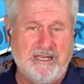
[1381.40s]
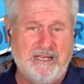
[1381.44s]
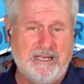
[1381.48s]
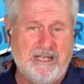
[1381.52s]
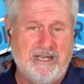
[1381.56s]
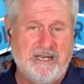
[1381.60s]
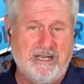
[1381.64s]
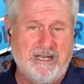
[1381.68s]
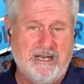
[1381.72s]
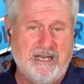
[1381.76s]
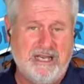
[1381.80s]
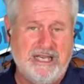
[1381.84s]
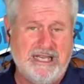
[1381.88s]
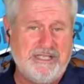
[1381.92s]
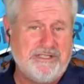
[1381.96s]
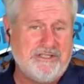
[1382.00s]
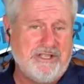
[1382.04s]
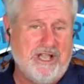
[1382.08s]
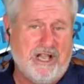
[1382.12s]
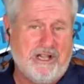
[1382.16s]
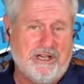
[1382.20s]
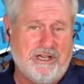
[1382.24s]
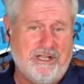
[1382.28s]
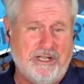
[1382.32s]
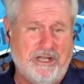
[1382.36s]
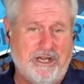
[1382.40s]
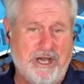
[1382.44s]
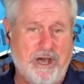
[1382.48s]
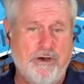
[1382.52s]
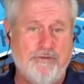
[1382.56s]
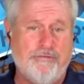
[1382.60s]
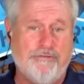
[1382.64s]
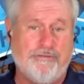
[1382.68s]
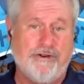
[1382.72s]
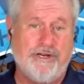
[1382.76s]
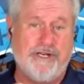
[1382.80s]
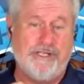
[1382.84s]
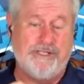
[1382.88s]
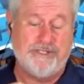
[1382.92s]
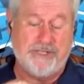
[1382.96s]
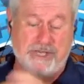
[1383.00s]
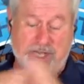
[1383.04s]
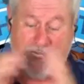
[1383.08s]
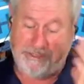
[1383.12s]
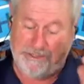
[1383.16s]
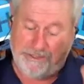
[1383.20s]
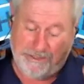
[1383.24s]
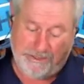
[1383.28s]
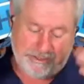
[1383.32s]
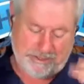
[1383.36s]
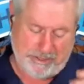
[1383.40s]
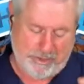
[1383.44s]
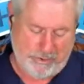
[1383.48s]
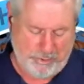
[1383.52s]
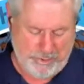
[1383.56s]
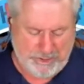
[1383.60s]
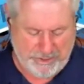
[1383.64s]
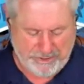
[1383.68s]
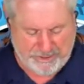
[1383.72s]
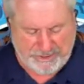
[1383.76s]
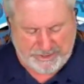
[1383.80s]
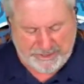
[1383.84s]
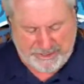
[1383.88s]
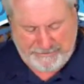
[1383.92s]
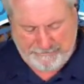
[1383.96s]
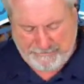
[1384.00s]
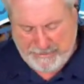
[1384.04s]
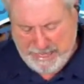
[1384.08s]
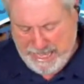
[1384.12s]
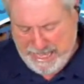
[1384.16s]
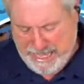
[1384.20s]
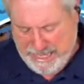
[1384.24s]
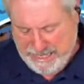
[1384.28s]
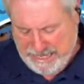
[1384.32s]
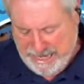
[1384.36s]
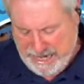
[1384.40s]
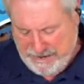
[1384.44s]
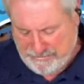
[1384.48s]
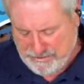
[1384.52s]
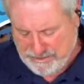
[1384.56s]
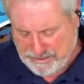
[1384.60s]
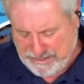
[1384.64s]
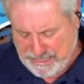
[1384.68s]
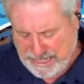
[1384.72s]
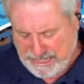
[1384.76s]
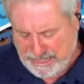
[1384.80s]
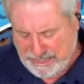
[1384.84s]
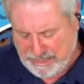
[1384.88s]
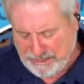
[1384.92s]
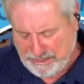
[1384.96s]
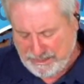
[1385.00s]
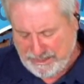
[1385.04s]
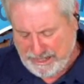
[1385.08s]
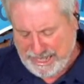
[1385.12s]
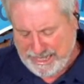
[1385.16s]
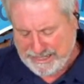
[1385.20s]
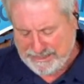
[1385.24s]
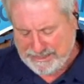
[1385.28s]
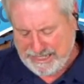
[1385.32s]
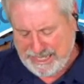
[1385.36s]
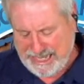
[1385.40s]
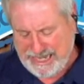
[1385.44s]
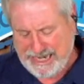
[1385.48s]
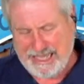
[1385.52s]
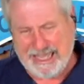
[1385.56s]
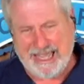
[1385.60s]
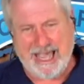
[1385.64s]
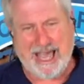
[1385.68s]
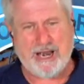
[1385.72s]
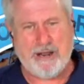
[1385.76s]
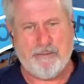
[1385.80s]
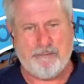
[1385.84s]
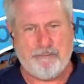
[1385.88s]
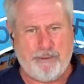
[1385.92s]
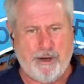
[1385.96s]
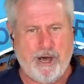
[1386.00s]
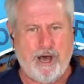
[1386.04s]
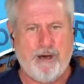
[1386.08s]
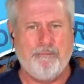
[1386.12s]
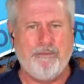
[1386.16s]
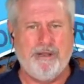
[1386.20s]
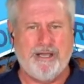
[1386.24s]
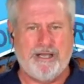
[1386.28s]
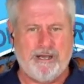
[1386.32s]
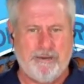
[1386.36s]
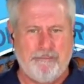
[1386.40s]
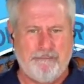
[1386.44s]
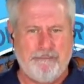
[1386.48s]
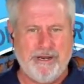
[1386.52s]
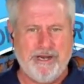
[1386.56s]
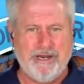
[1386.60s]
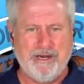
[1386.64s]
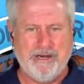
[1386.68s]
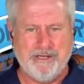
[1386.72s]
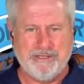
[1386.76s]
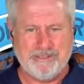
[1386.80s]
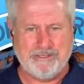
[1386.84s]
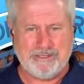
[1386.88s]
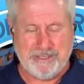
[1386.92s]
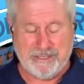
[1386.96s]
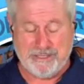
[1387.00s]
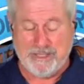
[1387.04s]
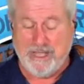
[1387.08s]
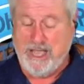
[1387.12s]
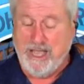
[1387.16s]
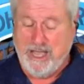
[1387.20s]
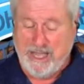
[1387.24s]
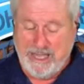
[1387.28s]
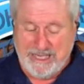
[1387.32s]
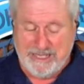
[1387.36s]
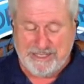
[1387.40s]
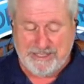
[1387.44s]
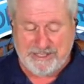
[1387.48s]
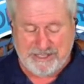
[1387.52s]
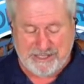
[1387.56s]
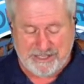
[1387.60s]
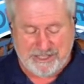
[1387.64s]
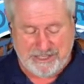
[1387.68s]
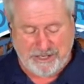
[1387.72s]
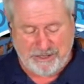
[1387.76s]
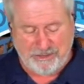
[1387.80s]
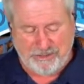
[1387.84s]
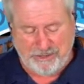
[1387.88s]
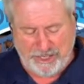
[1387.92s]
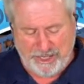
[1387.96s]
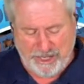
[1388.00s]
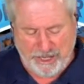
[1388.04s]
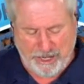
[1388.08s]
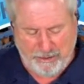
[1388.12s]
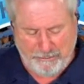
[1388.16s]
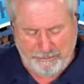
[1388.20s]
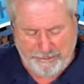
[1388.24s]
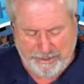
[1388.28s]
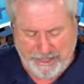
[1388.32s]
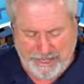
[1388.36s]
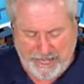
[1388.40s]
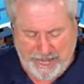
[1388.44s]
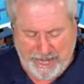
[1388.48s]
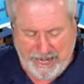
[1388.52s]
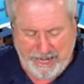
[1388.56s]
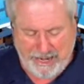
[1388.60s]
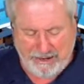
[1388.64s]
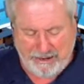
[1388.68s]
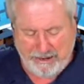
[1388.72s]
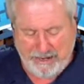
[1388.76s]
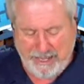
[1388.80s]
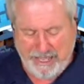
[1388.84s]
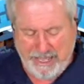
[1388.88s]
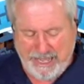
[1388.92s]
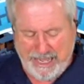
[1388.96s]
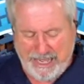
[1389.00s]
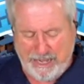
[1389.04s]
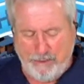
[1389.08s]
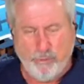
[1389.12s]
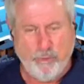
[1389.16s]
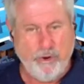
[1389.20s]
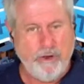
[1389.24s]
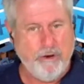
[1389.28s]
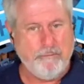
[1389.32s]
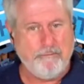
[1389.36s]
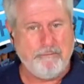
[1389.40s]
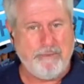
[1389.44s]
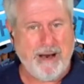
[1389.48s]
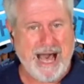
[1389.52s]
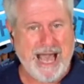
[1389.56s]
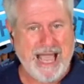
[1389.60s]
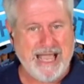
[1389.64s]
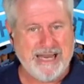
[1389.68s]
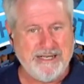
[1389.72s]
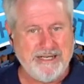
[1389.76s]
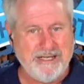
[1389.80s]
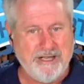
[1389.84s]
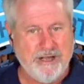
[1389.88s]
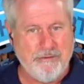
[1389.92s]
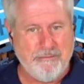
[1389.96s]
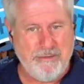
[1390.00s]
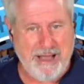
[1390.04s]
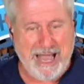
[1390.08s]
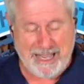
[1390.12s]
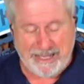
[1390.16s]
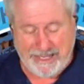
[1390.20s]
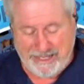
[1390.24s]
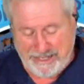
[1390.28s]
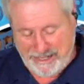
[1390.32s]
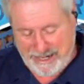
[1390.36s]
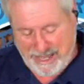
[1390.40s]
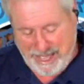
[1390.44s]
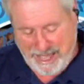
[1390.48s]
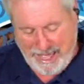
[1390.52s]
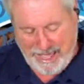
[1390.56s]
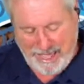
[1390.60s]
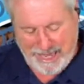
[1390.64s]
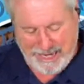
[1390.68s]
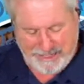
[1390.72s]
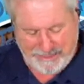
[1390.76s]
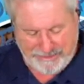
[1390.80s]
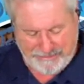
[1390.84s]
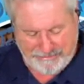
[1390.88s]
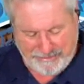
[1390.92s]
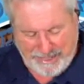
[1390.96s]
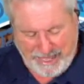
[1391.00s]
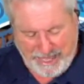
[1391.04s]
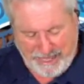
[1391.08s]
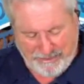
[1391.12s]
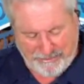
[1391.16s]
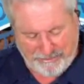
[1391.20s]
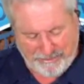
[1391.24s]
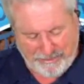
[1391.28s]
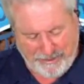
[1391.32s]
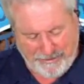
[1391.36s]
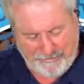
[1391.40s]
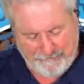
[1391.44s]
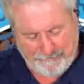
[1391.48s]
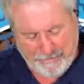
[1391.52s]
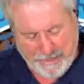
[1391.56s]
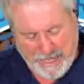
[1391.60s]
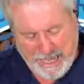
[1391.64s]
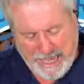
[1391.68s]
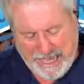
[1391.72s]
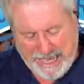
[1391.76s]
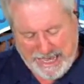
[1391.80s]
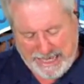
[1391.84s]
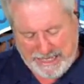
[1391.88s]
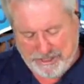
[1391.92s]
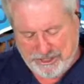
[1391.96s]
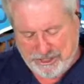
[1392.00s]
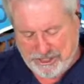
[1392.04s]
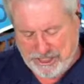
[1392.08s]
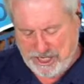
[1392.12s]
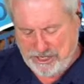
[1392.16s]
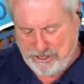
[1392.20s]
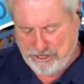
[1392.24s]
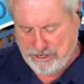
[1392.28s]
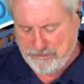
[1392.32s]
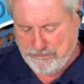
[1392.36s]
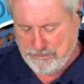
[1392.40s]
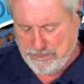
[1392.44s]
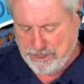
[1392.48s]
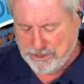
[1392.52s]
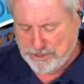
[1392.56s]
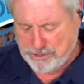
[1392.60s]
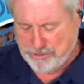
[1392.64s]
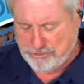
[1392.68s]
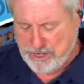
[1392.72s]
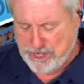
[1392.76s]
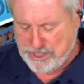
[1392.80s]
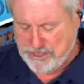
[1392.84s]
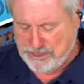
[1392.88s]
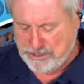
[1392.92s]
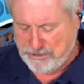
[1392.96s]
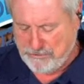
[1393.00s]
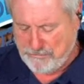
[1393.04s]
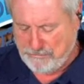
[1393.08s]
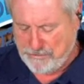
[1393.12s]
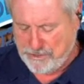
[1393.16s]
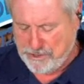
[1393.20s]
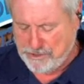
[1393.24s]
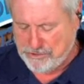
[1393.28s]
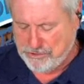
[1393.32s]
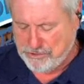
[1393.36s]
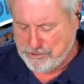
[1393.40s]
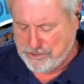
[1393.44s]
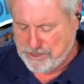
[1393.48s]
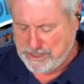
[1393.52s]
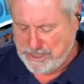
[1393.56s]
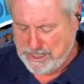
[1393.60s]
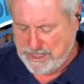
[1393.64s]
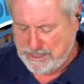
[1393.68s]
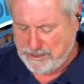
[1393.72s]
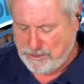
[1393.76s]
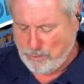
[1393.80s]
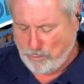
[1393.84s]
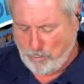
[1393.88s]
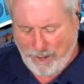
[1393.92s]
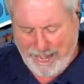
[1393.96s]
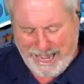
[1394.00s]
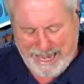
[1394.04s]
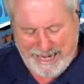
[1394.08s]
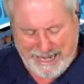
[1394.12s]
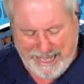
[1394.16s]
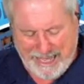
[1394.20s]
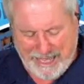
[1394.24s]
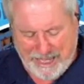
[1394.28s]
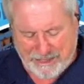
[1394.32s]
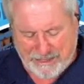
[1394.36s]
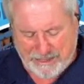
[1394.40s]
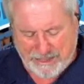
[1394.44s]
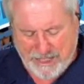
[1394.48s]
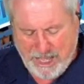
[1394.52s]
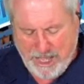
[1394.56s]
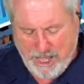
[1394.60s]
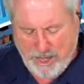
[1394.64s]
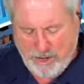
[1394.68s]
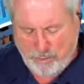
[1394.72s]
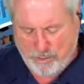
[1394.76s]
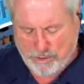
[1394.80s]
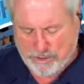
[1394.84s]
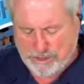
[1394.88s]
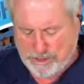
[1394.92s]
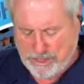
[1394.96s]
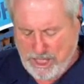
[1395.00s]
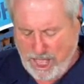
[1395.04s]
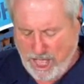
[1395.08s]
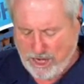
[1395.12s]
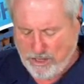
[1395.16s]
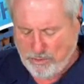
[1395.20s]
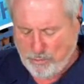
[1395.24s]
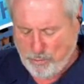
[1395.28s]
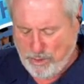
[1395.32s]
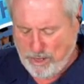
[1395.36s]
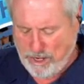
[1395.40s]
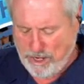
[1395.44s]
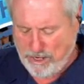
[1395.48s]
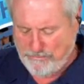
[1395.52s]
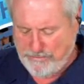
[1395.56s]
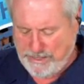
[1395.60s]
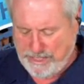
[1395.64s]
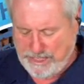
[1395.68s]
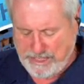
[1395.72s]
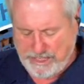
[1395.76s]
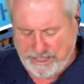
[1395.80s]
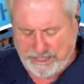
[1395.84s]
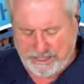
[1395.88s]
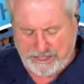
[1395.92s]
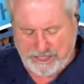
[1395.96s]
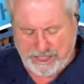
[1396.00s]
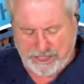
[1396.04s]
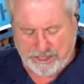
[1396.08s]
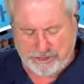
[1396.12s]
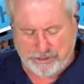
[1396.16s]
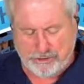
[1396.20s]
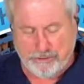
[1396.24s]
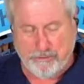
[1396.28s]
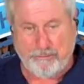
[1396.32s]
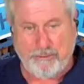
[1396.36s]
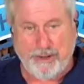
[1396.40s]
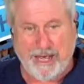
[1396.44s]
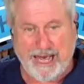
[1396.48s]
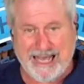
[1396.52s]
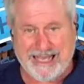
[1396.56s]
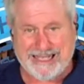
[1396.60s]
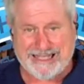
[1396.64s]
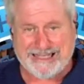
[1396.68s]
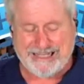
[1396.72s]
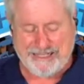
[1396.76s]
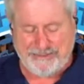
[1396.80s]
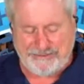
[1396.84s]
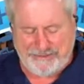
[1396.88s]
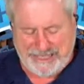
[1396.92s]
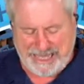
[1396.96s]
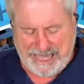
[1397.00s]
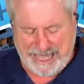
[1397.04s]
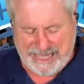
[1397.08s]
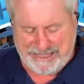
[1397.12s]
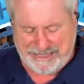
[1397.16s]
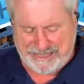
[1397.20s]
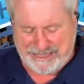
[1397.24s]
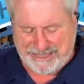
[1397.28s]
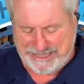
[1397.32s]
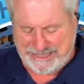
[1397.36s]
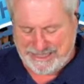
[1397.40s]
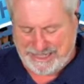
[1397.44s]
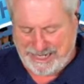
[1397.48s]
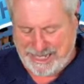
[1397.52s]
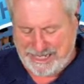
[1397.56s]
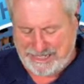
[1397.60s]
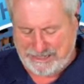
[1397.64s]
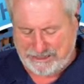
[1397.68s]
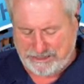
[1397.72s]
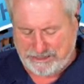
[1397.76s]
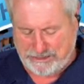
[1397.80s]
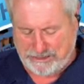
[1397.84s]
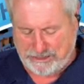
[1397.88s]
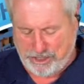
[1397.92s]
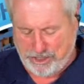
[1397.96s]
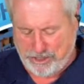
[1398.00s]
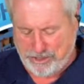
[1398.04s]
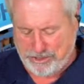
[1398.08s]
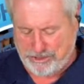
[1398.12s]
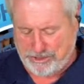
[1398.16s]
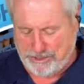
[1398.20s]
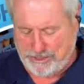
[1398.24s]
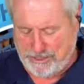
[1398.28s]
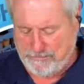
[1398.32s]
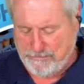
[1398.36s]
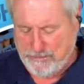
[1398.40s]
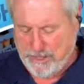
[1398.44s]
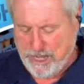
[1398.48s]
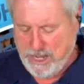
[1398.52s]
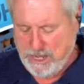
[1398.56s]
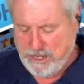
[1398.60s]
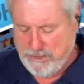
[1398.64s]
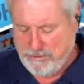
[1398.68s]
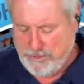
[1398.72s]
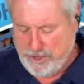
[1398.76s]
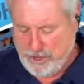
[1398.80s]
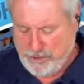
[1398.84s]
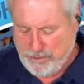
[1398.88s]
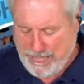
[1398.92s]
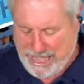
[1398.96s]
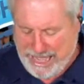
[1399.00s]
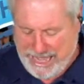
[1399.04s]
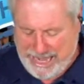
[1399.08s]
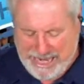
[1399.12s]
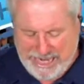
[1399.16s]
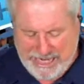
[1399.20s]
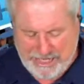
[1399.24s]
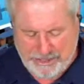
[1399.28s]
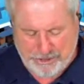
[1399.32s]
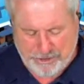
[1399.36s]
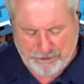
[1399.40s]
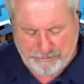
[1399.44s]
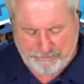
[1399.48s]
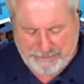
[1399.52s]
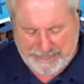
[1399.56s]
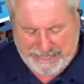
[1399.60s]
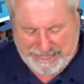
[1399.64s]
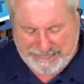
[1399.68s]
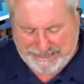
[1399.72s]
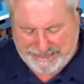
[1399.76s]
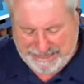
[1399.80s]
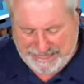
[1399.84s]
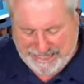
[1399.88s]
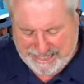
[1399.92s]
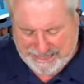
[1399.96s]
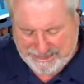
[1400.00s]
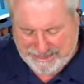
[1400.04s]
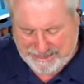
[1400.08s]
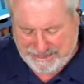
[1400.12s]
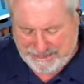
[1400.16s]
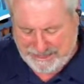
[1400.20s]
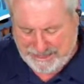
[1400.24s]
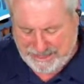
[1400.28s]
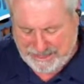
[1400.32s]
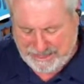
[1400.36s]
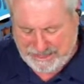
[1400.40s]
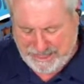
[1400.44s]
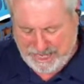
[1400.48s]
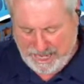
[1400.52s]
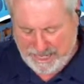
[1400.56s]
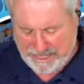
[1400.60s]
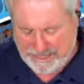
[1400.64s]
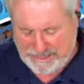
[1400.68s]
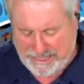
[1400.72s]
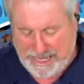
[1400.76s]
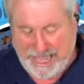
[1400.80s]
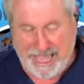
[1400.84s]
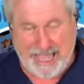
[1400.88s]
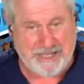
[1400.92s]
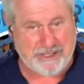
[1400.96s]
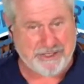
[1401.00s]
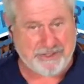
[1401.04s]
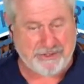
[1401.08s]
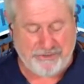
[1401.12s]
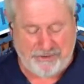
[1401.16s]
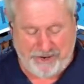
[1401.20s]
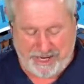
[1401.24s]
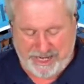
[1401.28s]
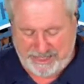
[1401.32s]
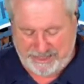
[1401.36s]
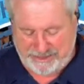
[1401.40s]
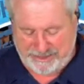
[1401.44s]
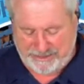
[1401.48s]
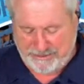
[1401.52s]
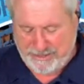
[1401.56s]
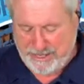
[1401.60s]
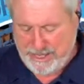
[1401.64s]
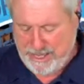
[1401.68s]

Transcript: that he's not going to go for any changes. So we'll see. Everything like any kind of public appearances is certainly up in the air. And will Biden go back into hiding? I don't know. A senior administration official said the White House was not aware of any additional positive cases late Thursday, though aides are being tested and contacts traced.